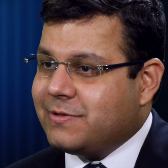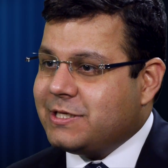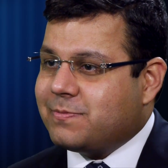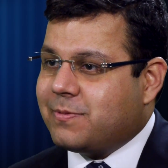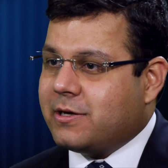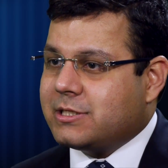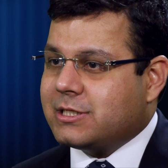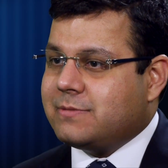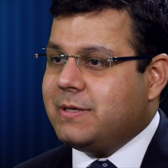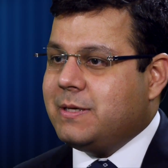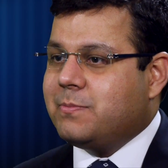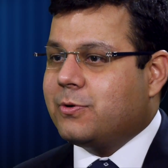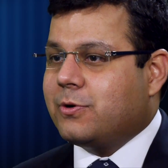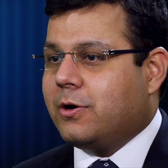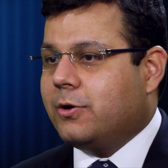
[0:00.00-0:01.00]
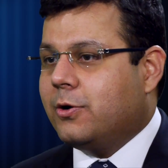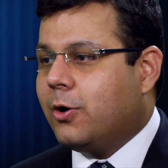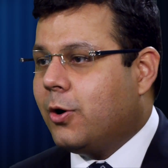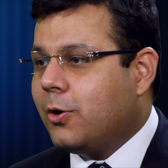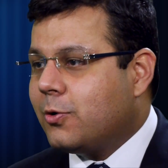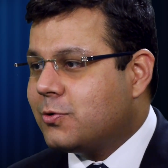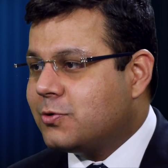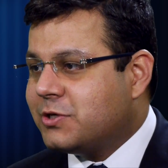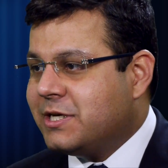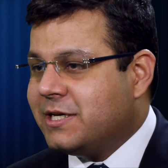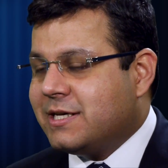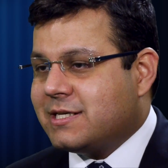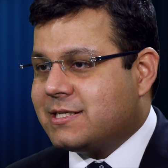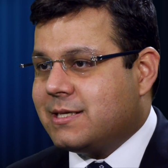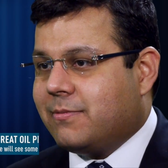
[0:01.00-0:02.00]
of these projects being put on hold,
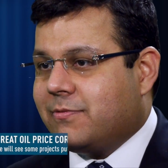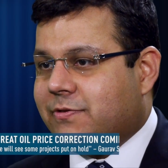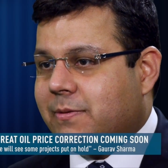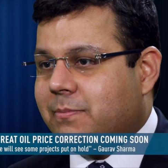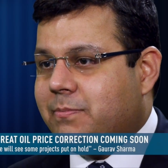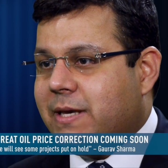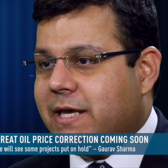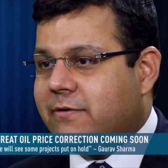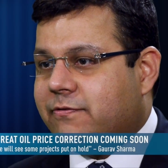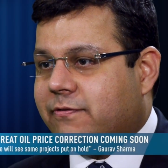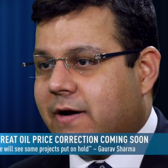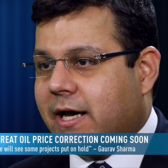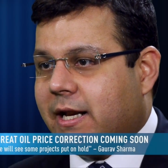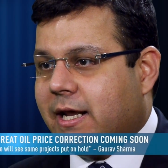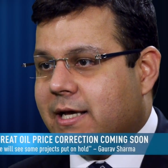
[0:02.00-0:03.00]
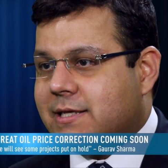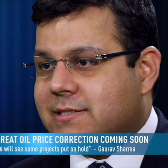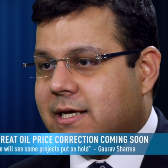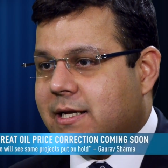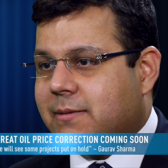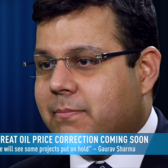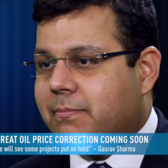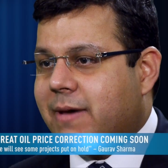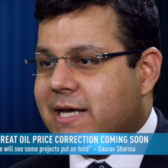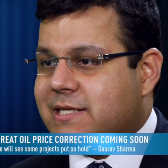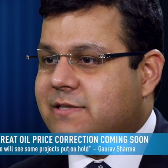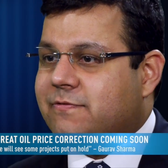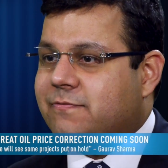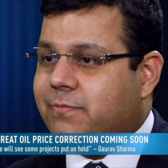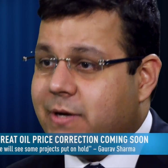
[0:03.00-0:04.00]
some of them being financed at a
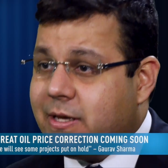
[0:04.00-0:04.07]
massive